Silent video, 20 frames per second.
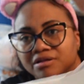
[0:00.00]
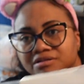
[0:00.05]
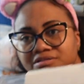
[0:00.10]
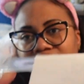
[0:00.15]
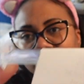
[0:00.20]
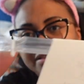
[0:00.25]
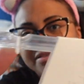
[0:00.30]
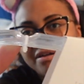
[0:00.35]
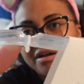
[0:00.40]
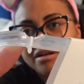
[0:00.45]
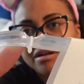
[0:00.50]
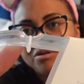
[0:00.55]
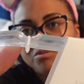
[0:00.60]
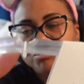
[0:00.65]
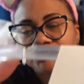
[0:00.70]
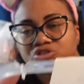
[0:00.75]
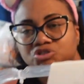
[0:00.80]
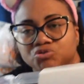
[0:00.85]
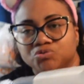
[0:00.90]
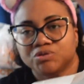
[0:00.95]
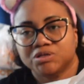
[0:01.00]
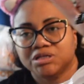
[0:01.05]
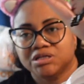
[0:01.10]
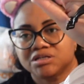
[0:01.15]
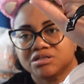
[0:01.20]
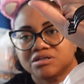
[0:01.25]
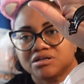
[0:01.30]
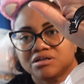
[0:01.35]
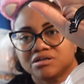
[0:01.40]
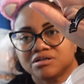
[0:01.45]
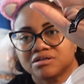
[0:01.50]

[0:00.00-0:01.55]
So I thought that was unique.